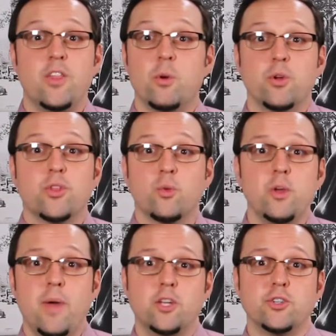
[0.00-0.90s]
There were
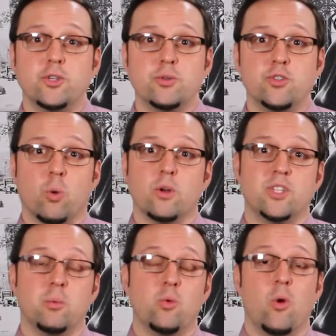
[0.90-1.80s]
three major news stories
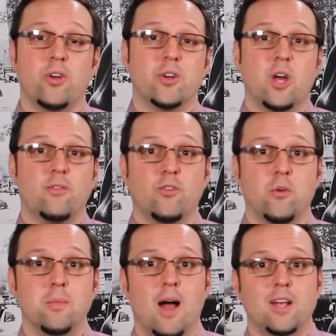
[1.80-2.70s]
that we wanted to cover
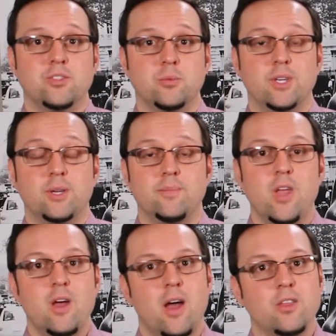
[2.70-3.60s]
from last week,
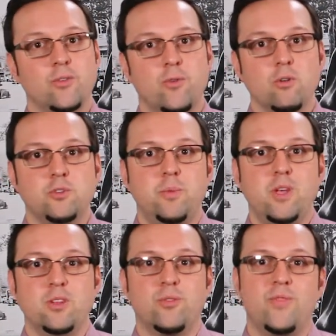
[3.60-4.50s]
and the first
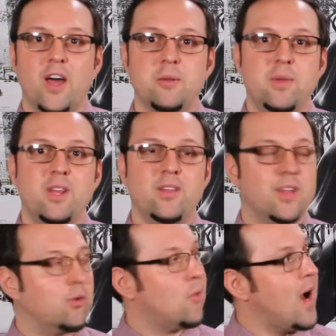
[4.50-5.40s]
being the Fed meeting
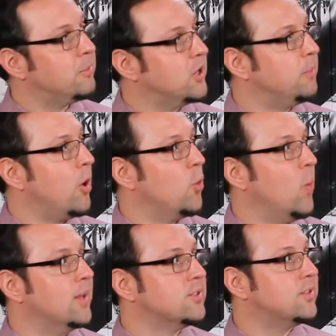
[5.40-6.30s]
that wrapped up on
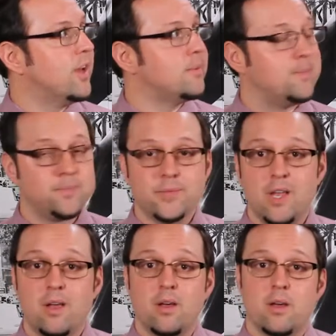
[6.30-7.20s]
Wednesday.
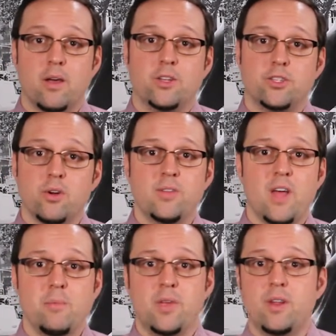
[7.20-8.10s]
And during
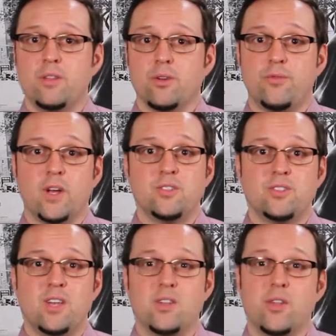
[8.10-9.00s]
that meeting, the Fed
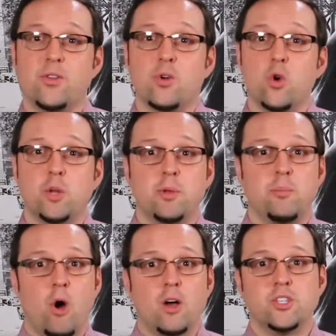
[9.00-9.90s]
stated that they're going to be
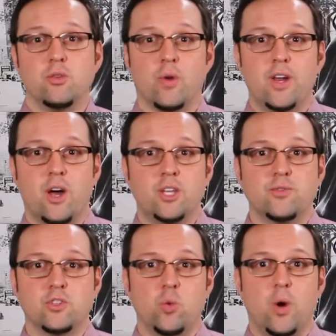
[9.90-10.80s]
pausing rate hikes
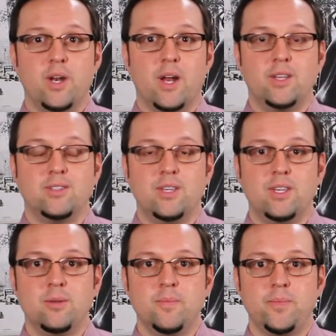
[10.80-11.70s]
for
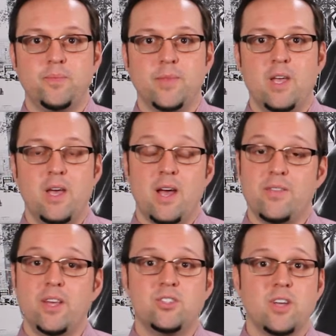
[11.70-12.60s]
2019,
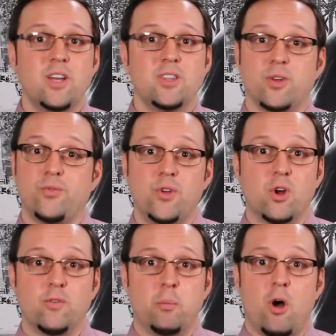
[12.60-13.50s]
and they cited the
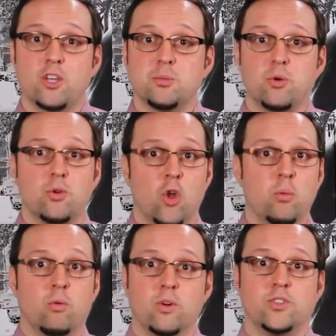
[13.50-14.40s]
fear of a possible
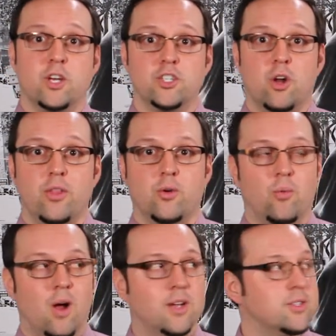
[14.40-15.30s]
global recession on the
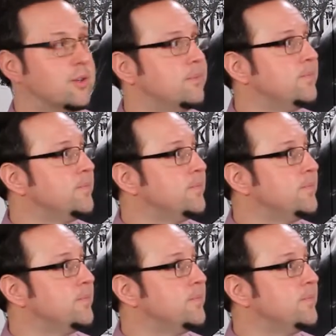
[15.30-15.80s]
horizon.